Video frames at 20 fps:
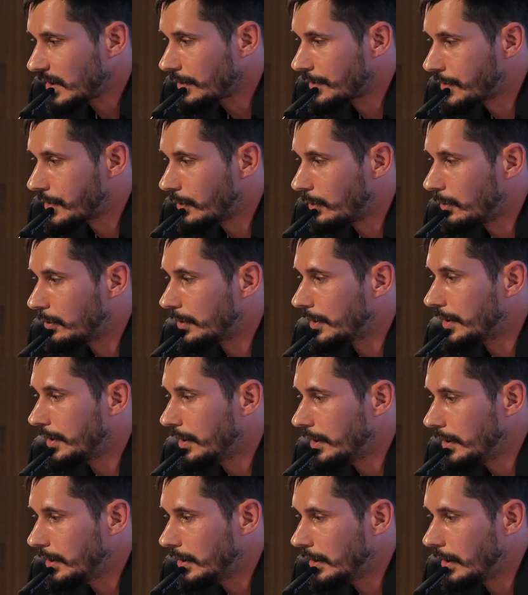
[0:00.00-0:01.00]
So
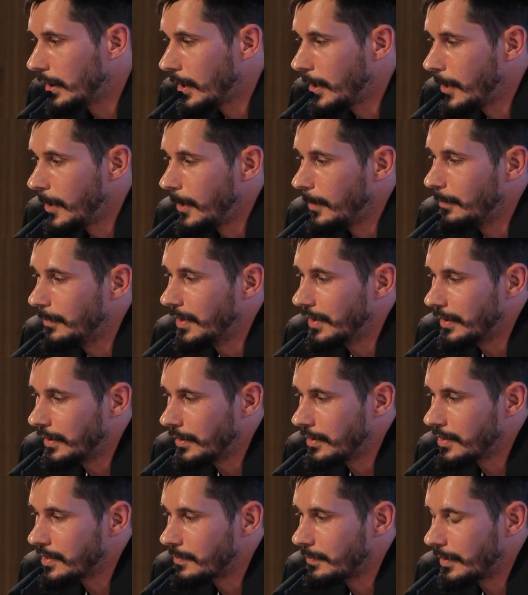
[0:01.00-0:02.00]
he
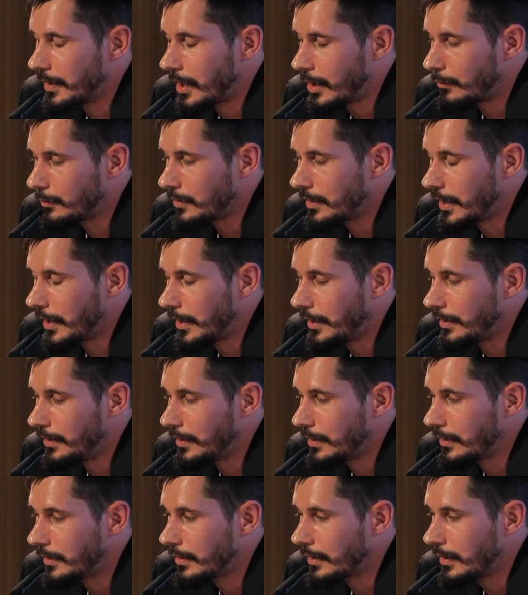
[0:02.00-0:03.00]
begins by
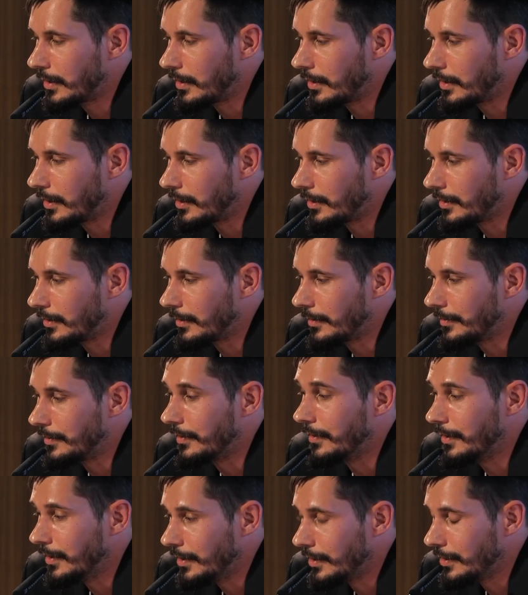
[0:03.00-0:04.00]
outlining
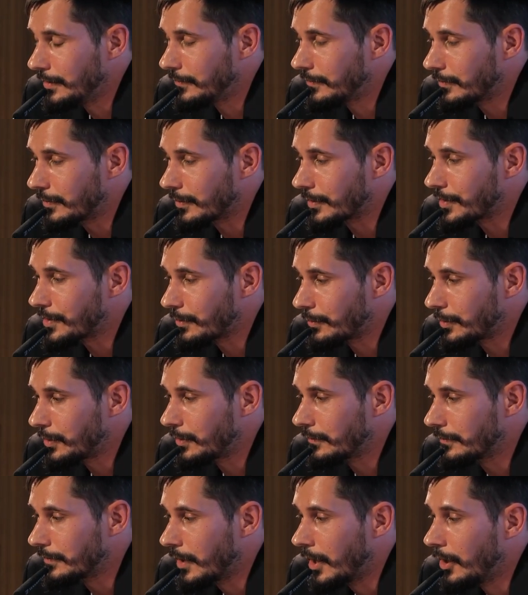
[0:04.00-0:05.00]
the need for a sort
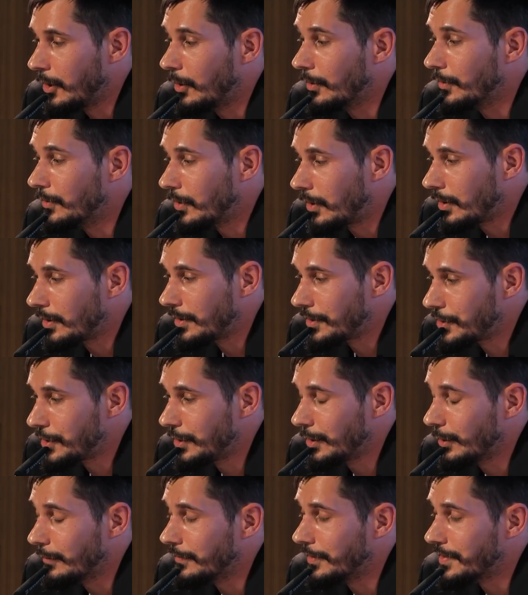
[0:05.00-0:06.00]
of
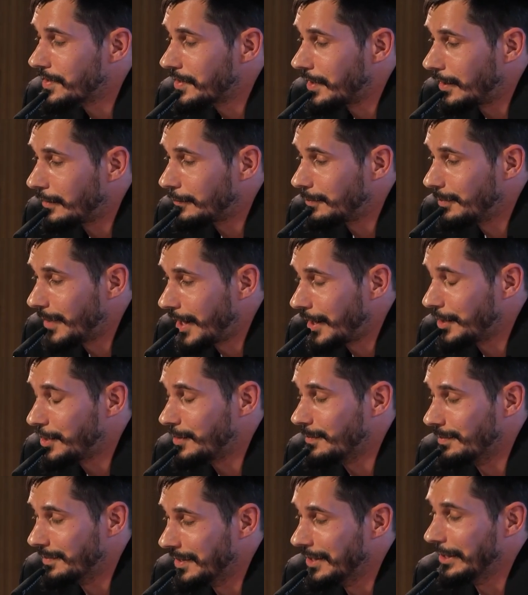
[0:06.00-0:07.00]
ontology of the
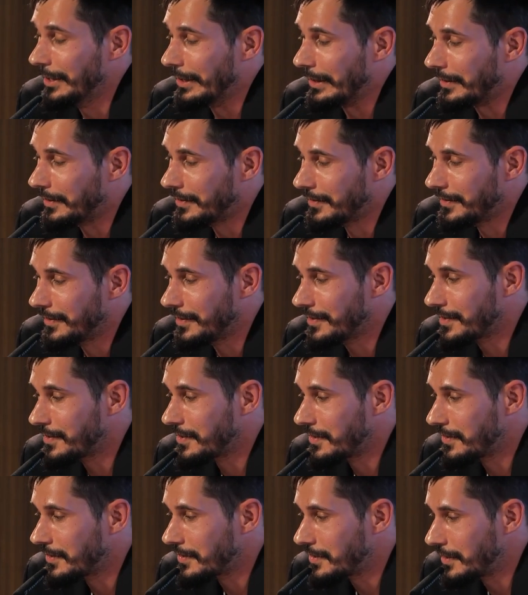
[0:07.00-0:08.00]
self-managed being,
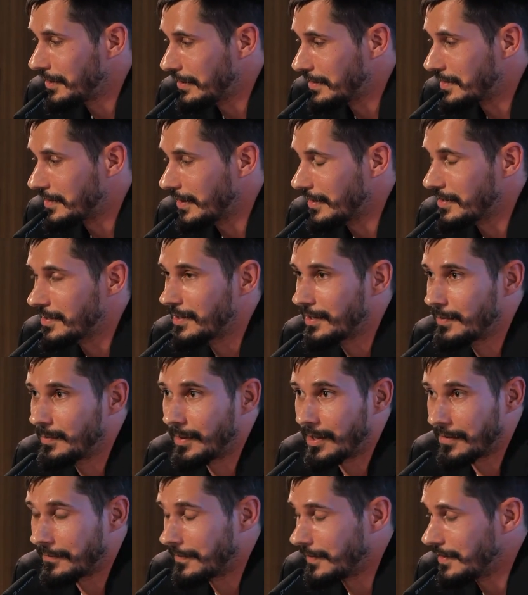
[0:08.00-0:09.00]
as he says it,
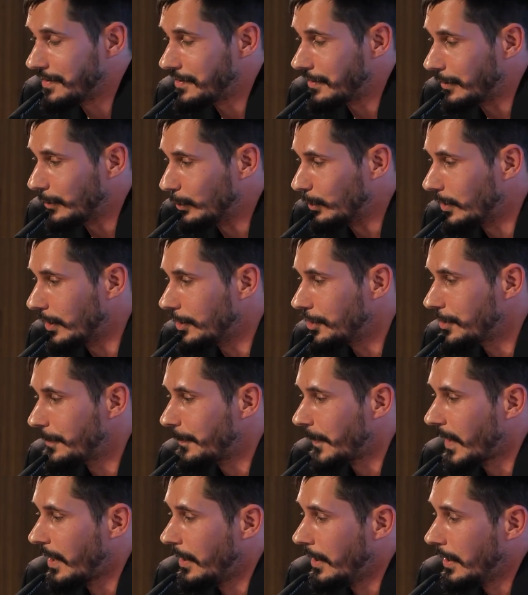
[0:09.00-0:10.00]
paraphrasing Lukács.
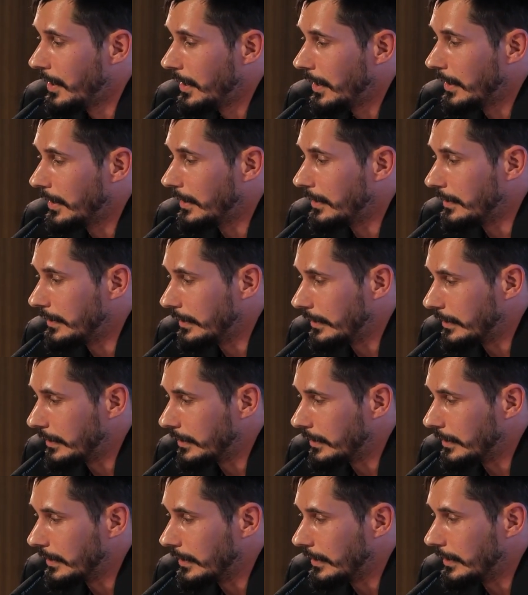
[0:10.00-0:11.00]
And
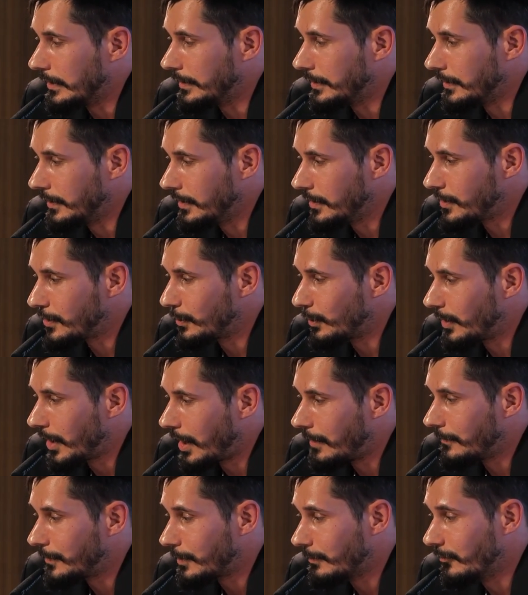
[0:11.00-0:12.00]
it needs to
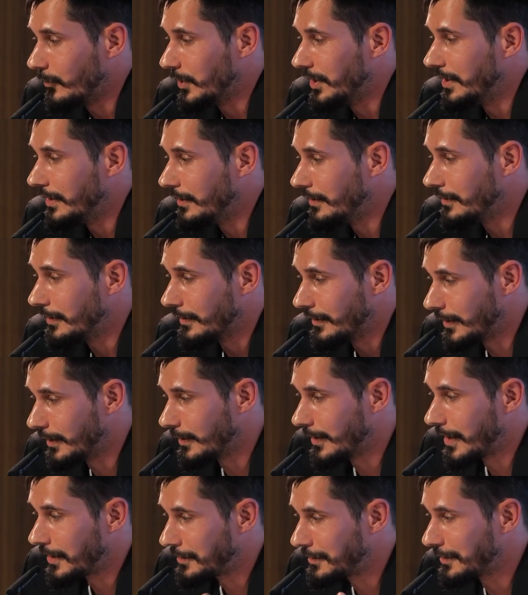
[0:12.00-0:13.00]
come from within the
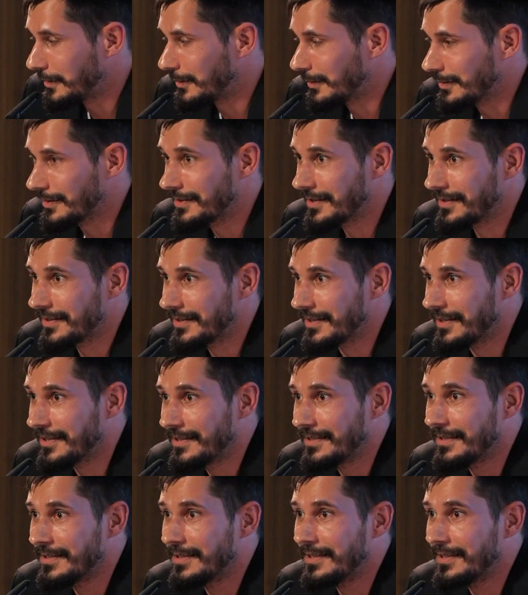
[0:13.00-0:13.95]
dialectical... Huh?